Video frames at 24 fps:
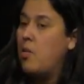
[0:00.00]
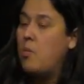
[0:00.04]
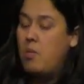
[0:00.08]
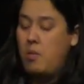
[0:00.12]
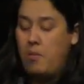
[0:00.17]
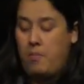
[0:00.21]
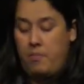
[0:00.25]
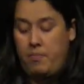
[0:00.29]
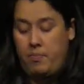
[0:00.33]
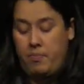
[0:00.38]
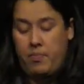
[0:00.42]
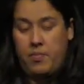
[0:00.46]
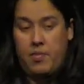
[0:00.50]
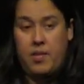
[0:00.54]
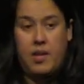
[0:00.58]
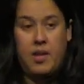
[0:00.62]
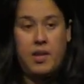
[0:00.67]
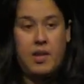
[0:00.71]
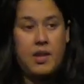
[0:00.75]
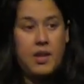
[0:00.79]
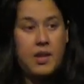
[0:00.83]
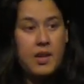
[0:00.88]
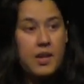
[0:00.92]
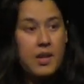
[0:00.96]
When the
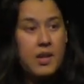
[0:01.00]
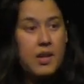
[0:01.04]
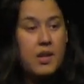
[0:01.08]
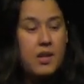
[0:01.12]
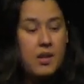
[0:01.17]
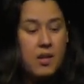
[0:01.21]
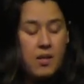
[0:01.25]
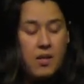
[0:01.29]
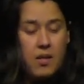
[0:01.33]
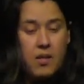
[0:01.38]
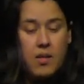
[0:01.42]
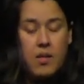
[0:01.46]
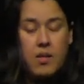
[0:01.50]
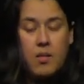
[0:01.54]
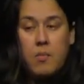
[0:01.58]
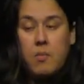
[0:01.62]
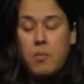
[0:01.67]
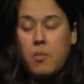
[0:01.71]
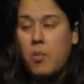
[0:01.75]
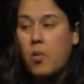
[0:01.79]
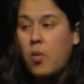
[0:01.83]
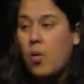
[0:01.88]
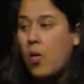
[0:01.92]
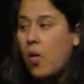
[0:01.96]
time was coming
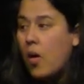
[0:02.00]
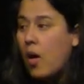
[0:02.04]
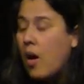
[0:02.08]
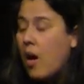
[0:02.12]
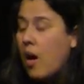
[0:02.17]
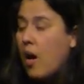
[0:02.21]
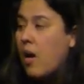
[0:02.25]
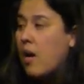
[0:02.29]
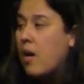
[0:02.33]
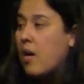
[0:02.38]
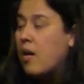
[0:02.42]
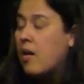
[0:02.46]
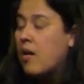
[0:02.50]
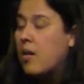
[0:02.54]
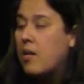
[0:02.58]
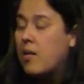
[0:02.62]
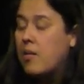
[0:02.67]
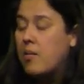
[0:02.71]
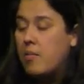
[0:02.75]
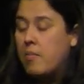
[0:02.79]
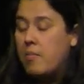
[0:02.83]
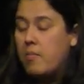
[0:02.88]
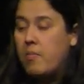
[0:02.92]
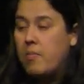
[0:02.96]
close to
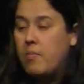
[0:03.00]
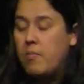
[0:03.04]
Jesus